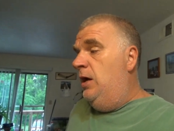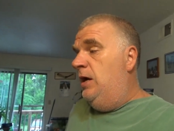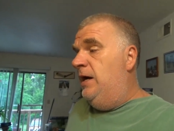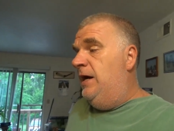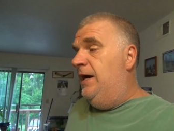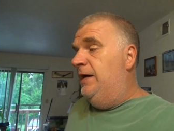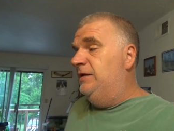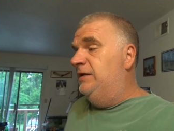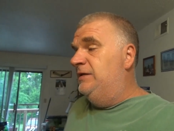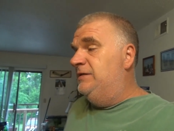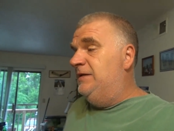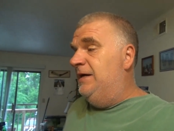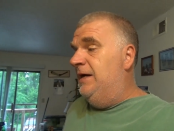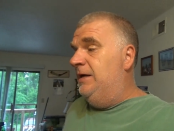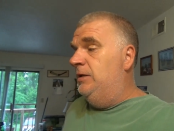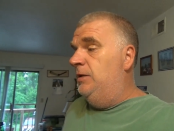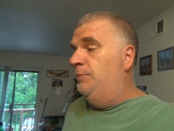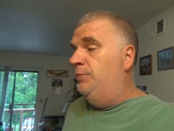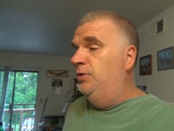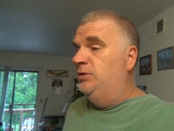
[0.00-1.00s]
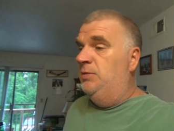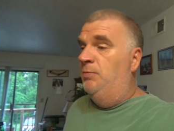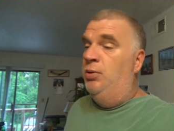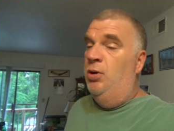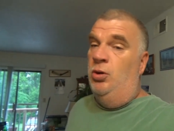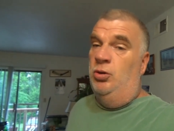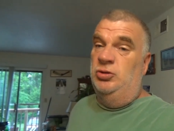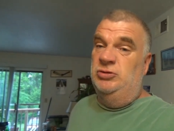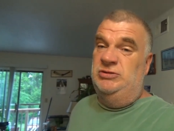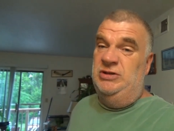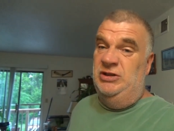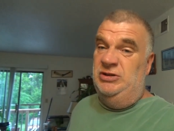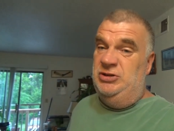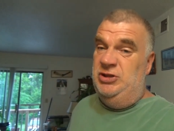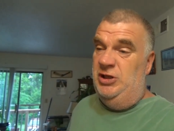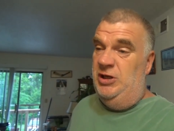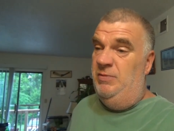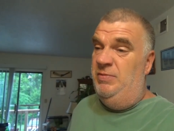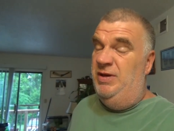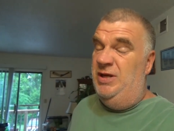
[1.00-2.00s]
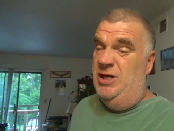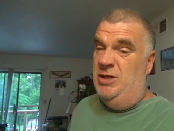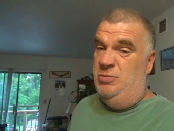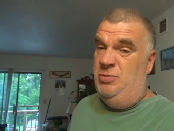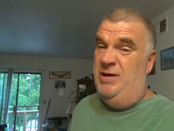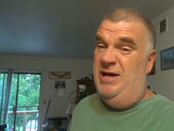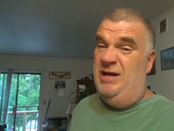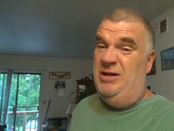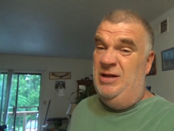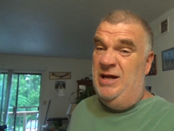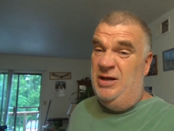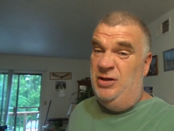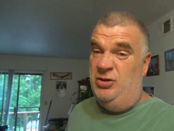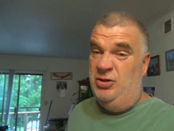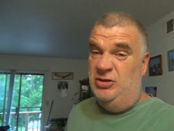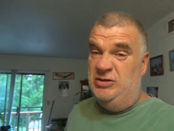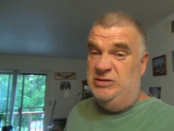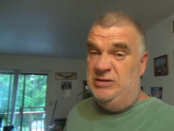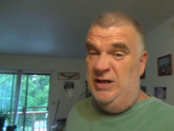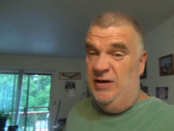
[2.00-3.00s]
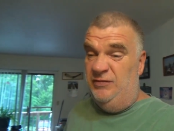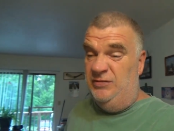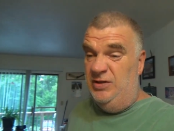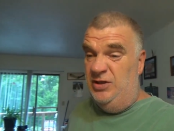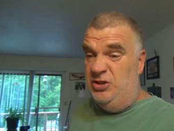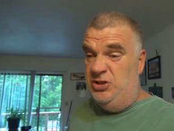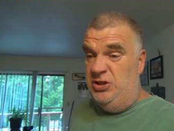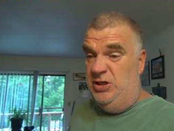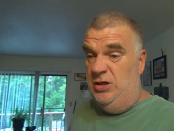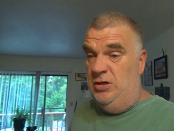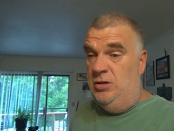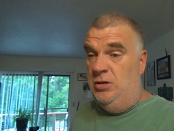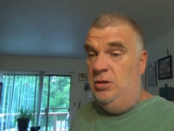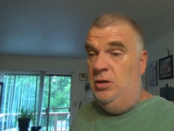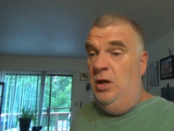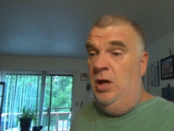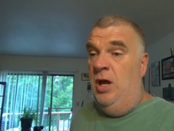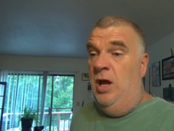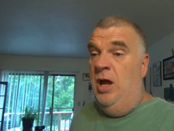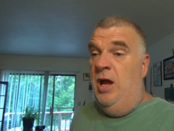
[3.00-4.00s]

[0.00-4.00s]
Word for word: I decided to put the polls this year because we got a lot of good stuff this year,